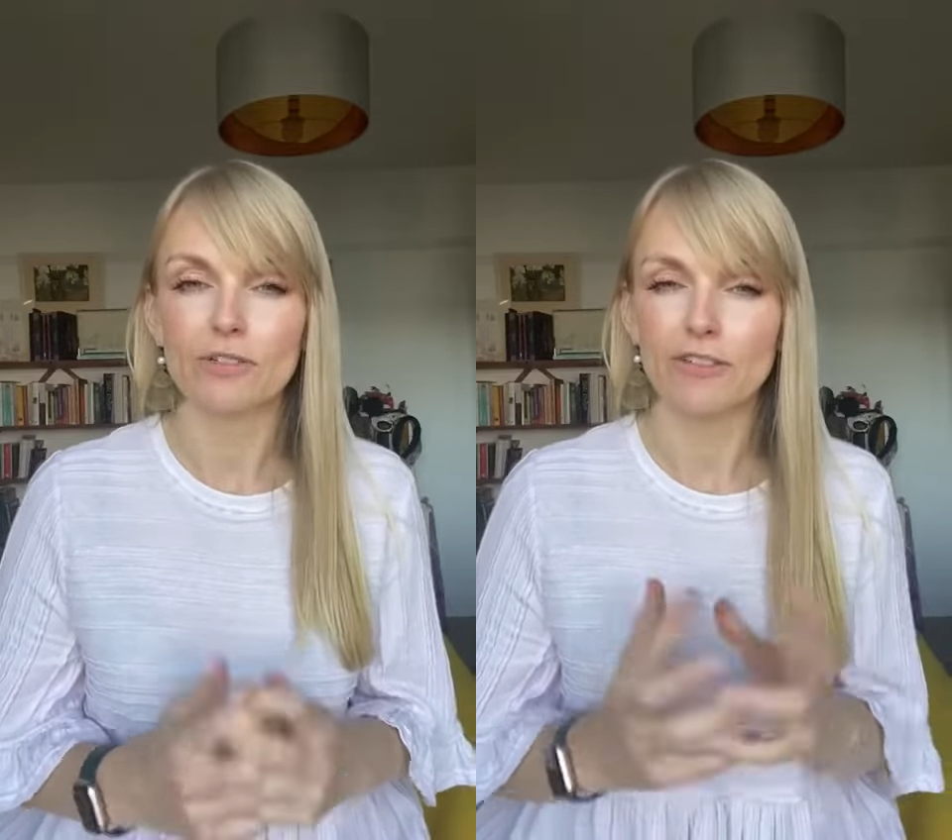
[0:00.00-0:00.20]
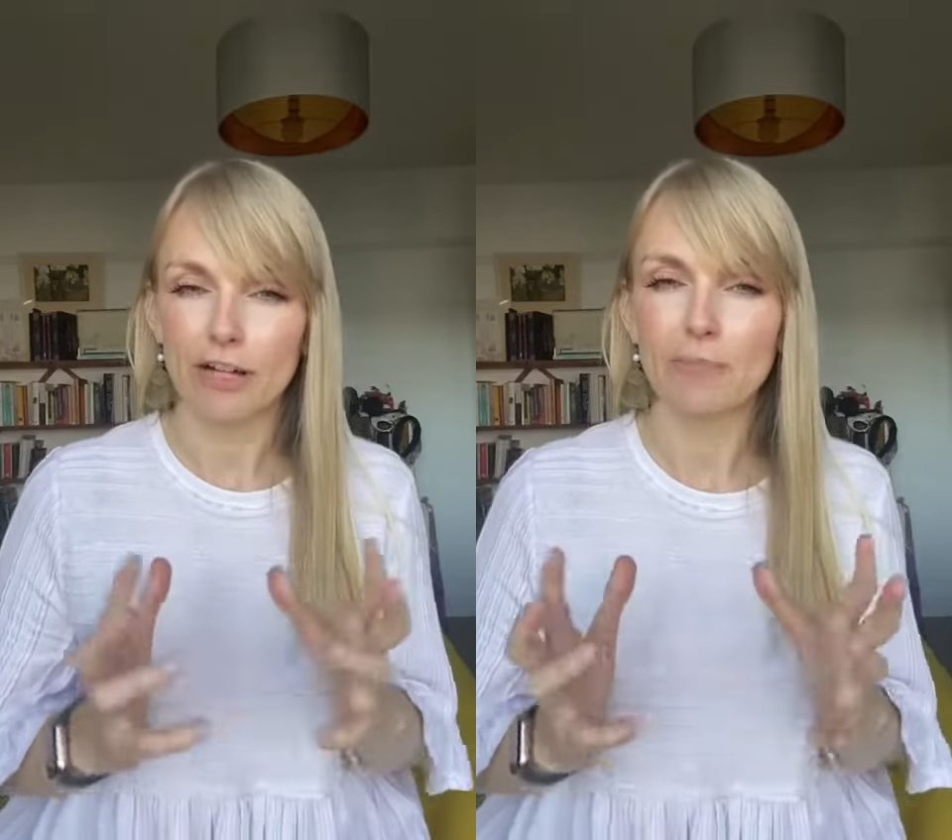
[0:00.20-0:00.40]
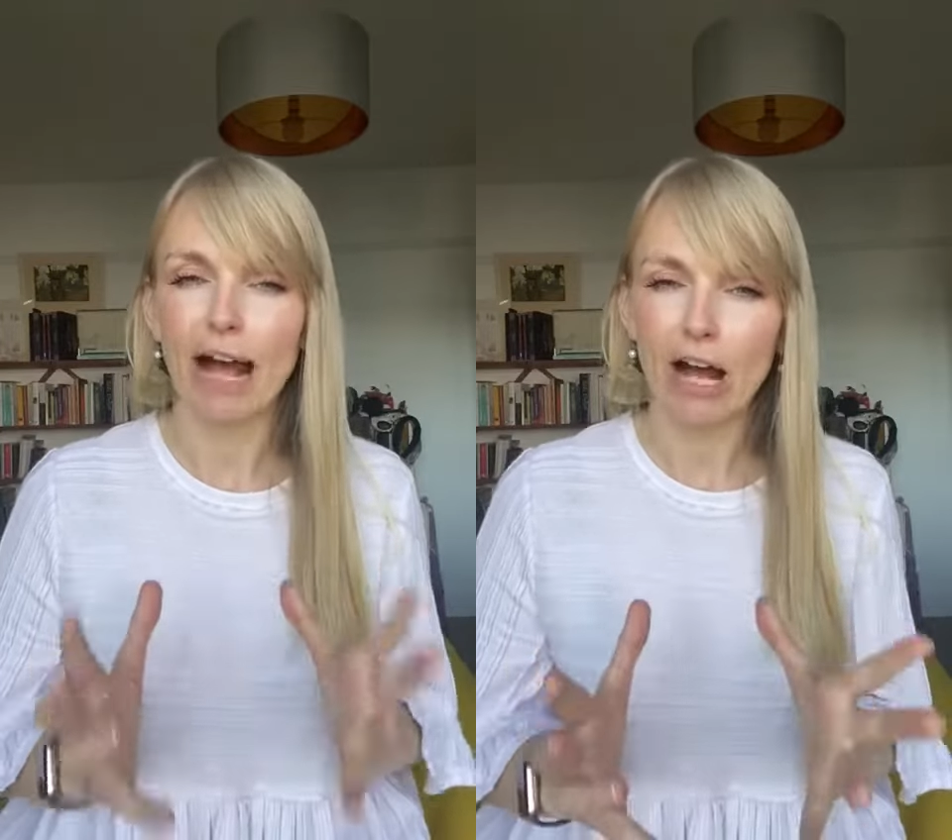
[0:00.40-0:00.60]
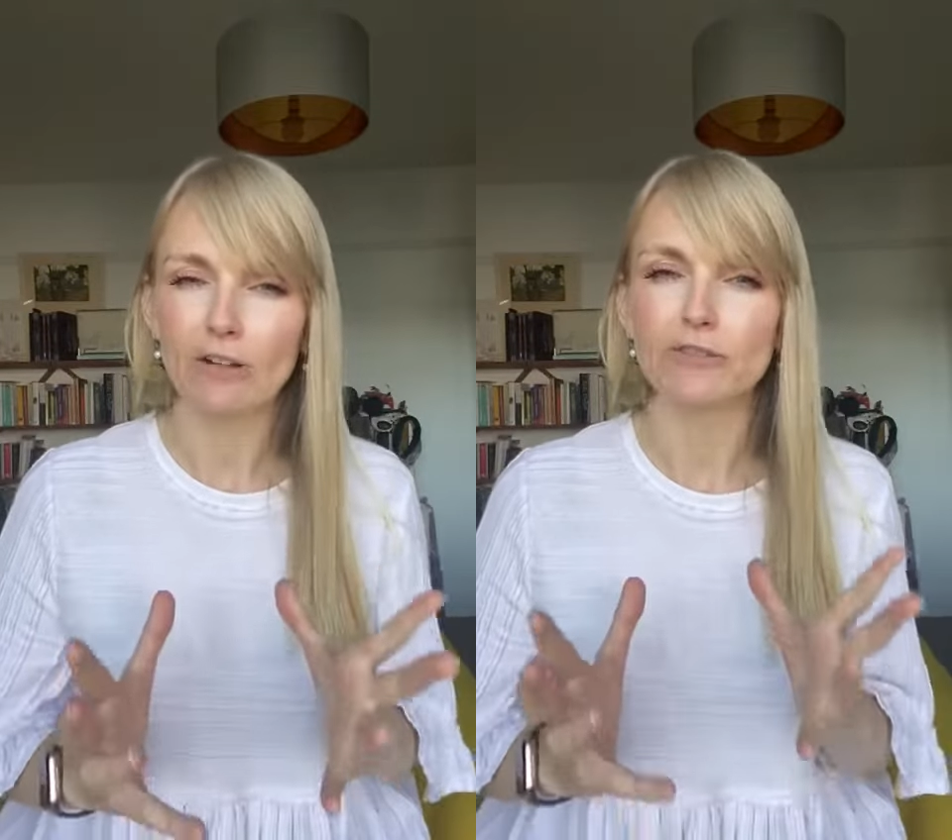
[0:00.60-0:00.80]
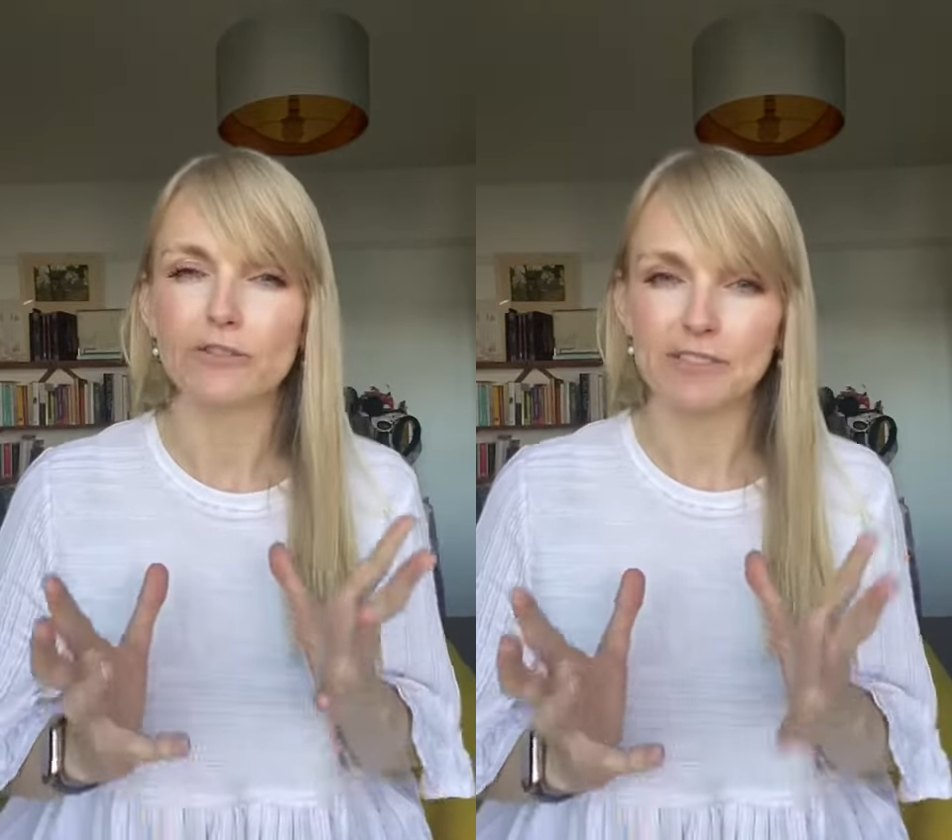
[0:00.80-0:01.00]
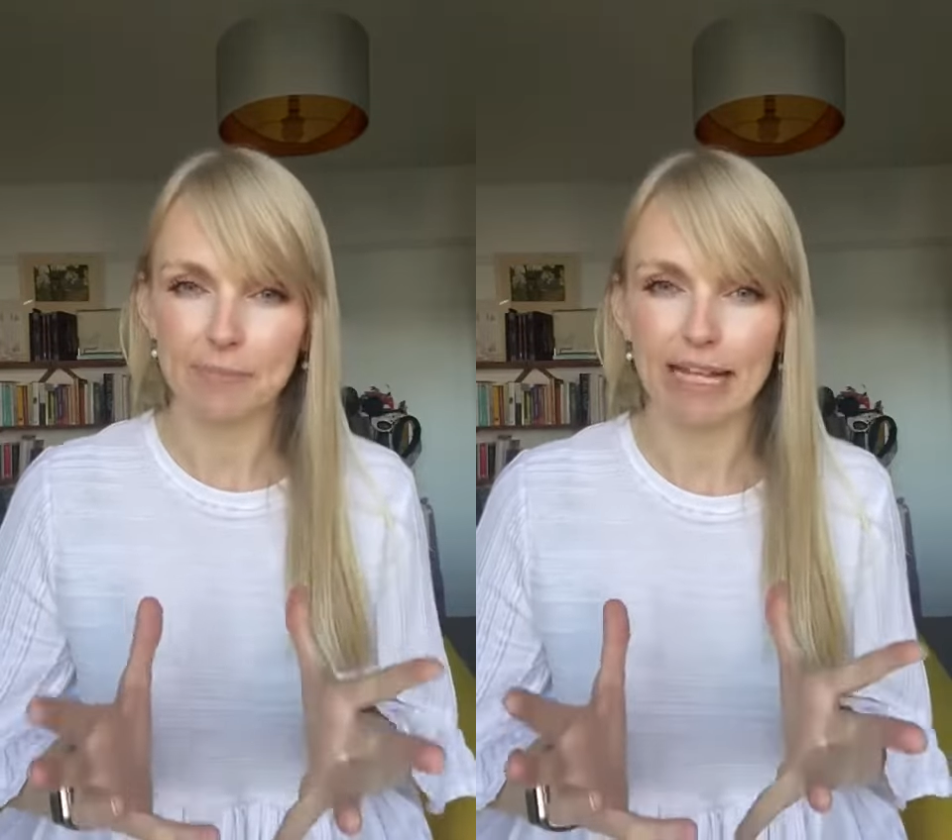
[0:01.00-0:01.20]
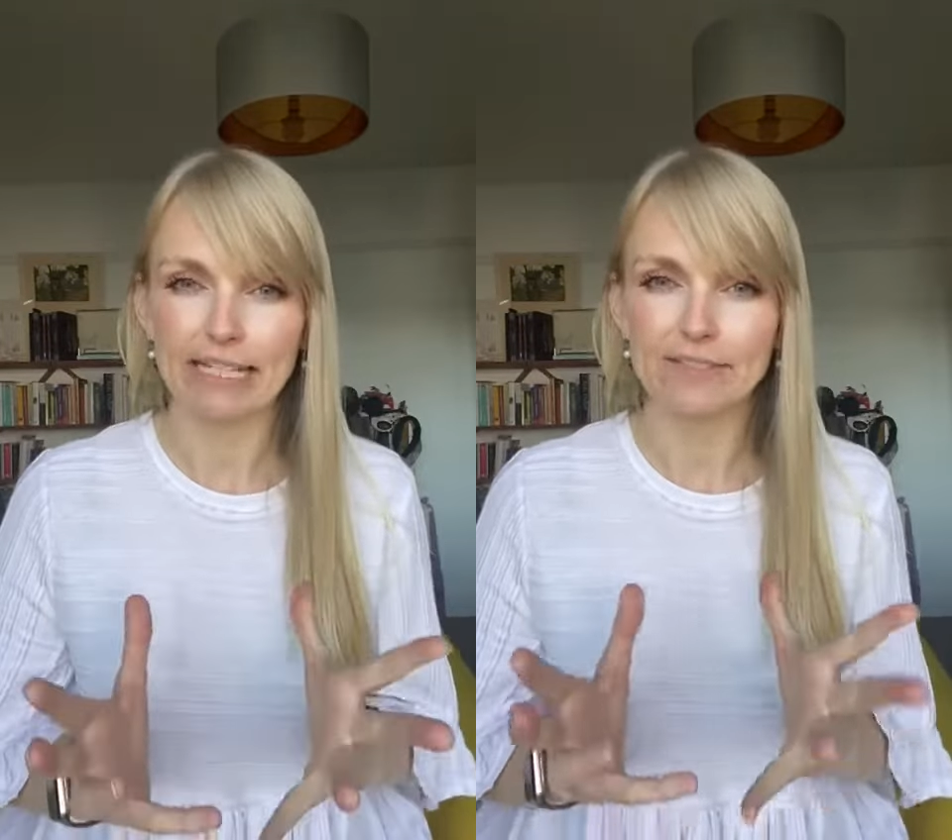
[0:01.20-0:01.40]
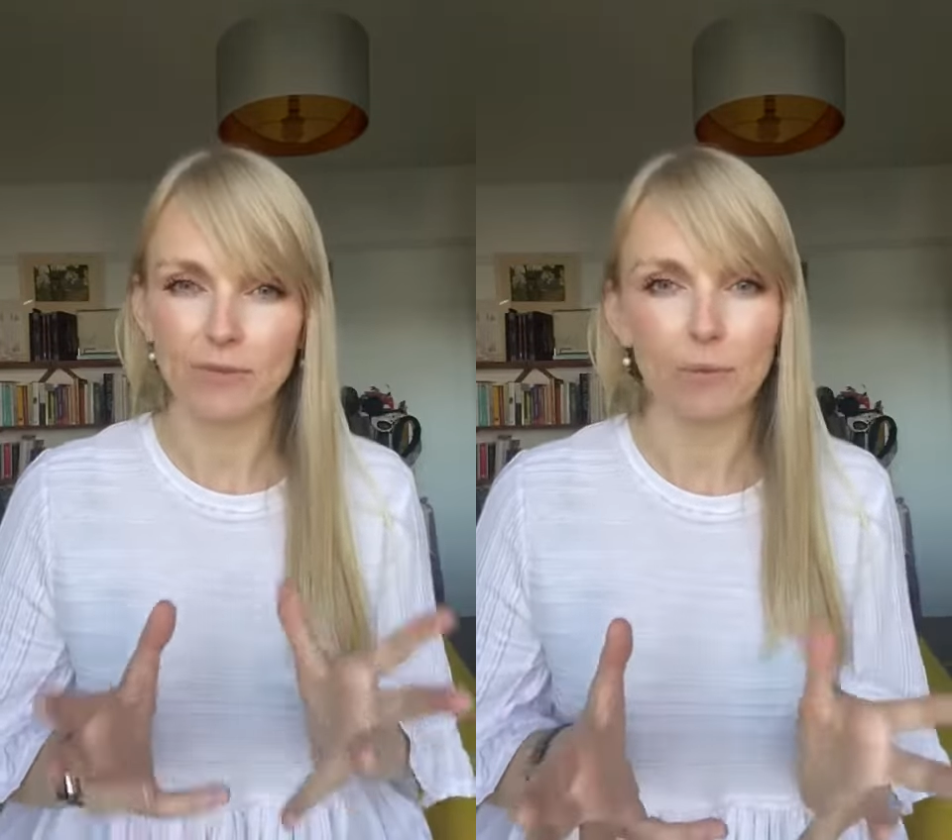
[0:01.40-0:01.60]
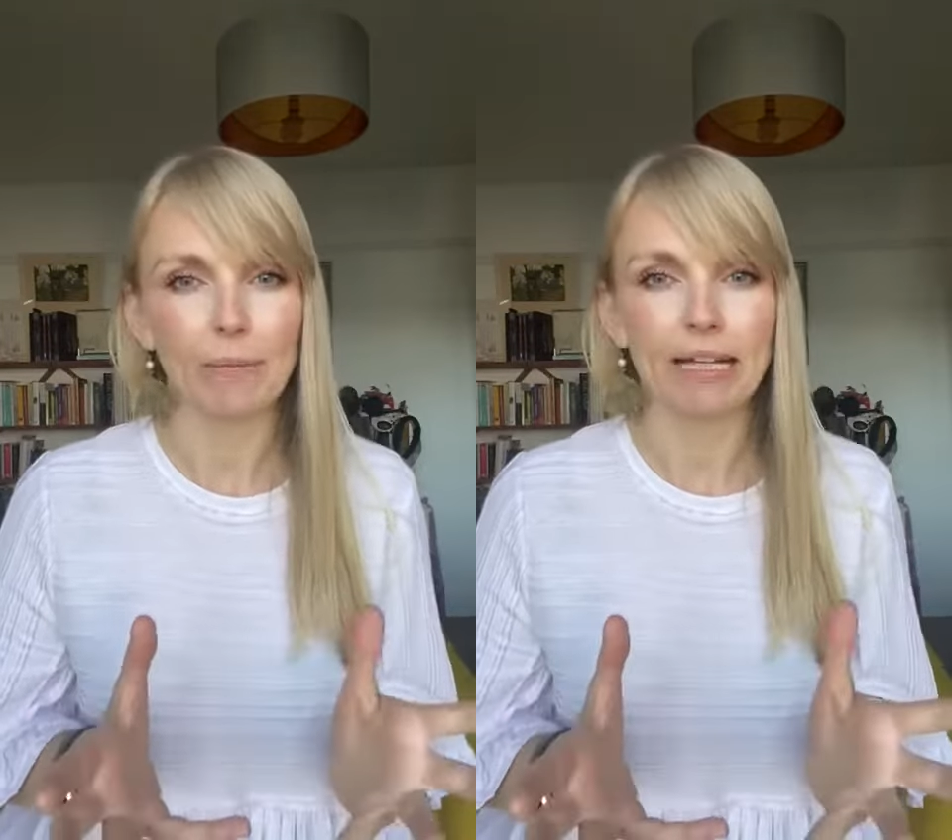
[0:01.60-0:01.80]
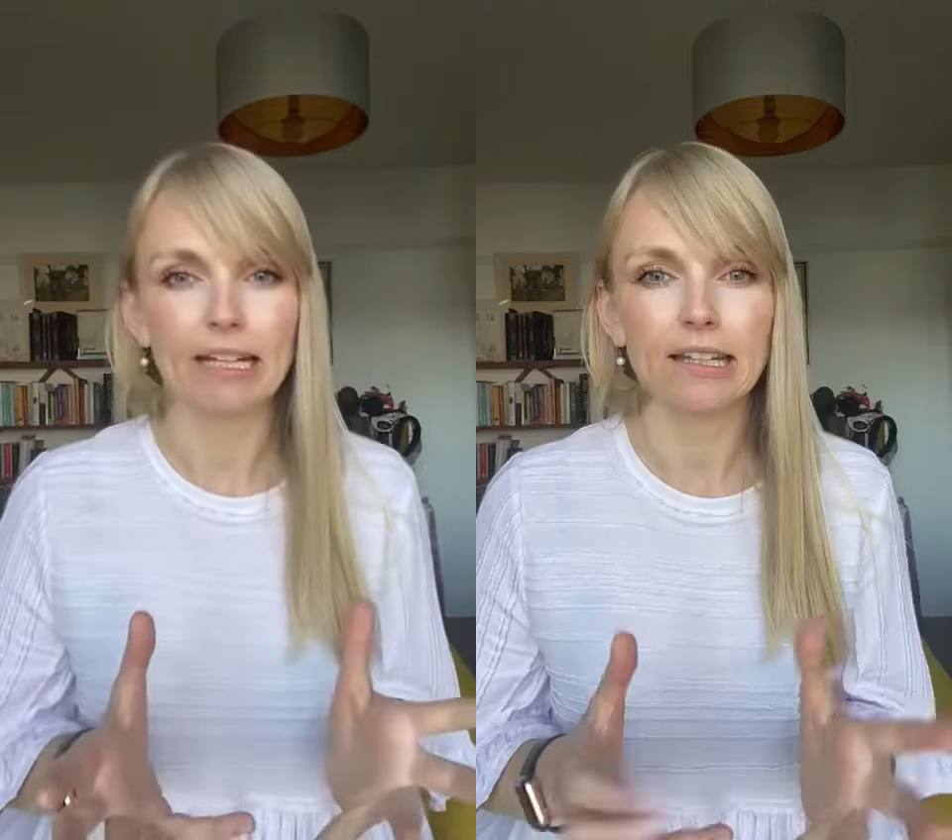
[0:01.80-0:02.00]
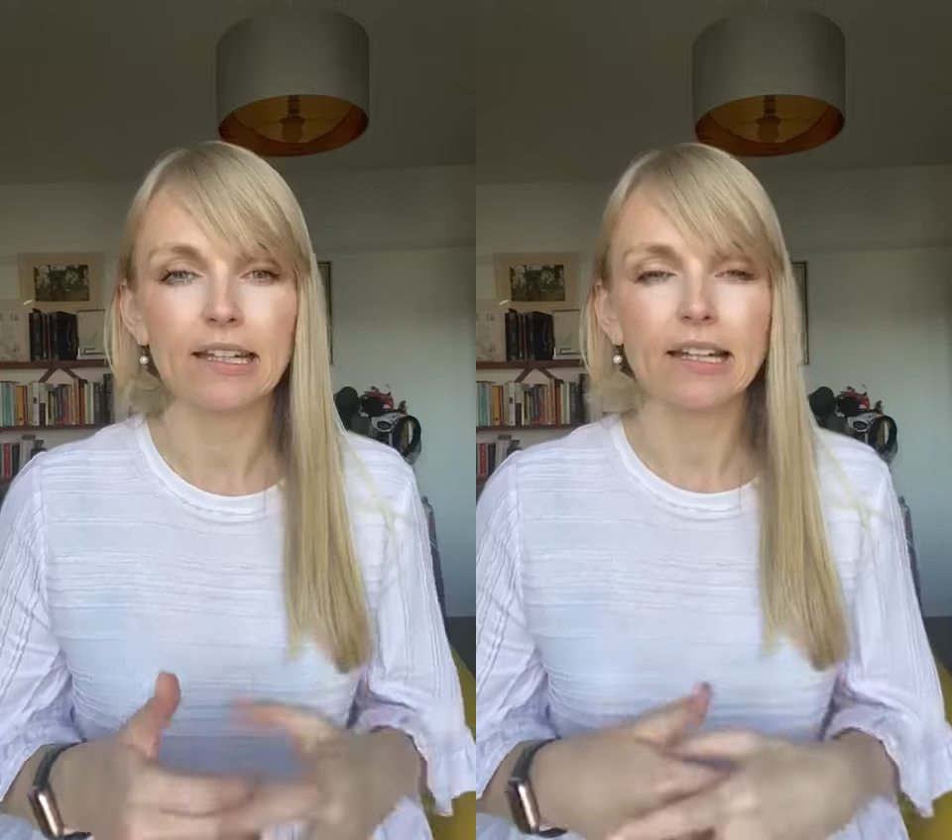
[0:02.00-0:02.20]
a very powerful space for women.